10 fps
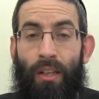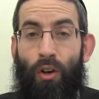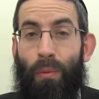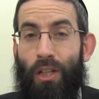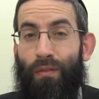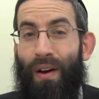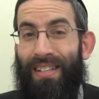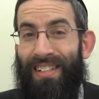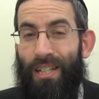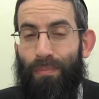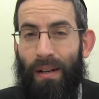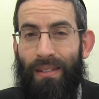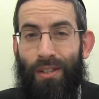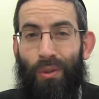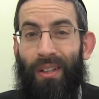Now, Rav Moshe Feinstein explains
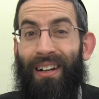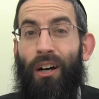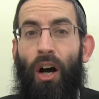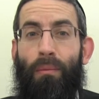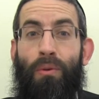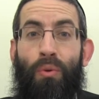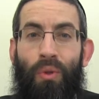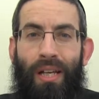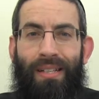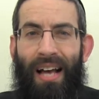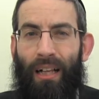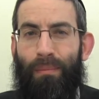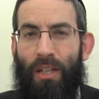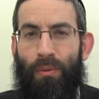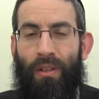that certainly the Chachamim knew the exact
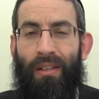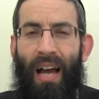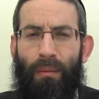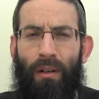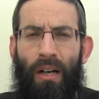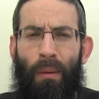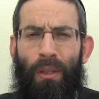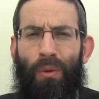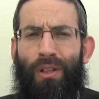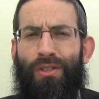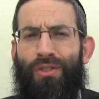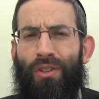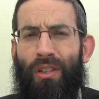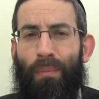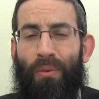measurement of the amma, but they were
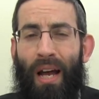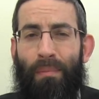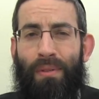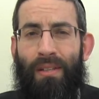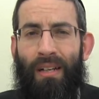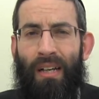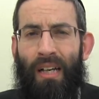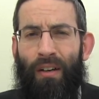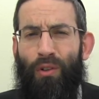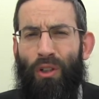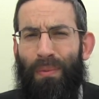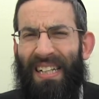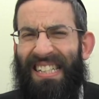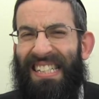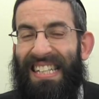concerned that perhaps if we're going to be
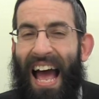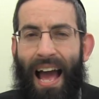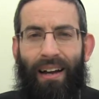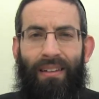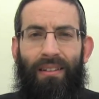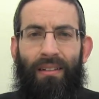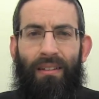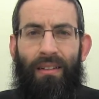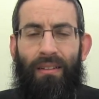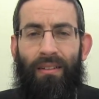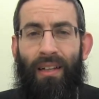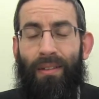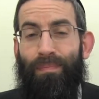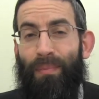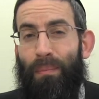exact,
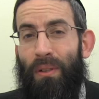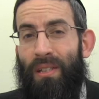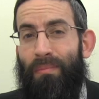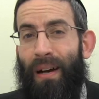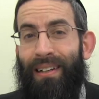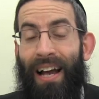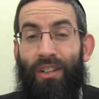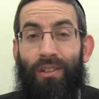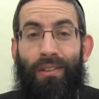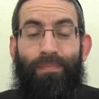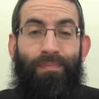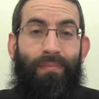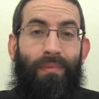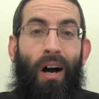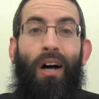then a person might actually
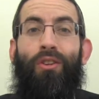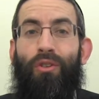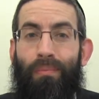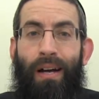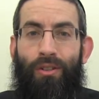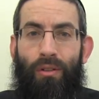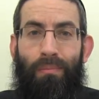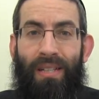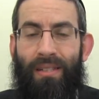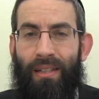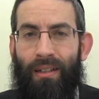undermeasure, miss